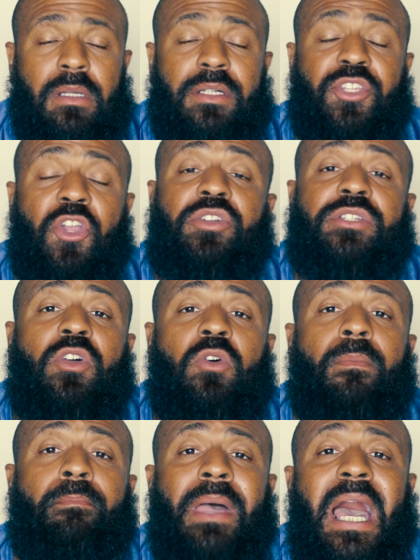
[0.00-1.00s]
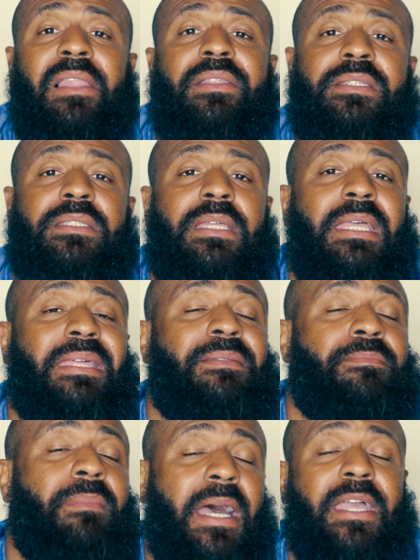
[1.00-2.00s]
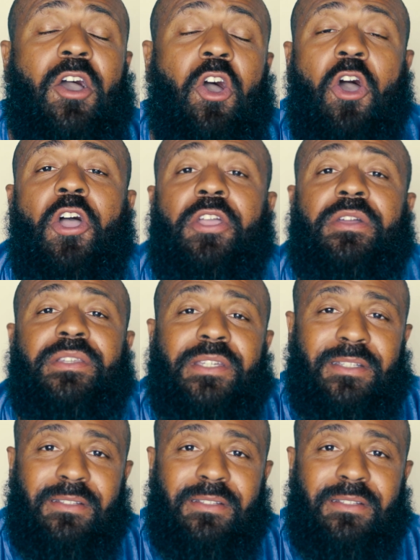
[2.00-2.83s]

There is no malice in my heart.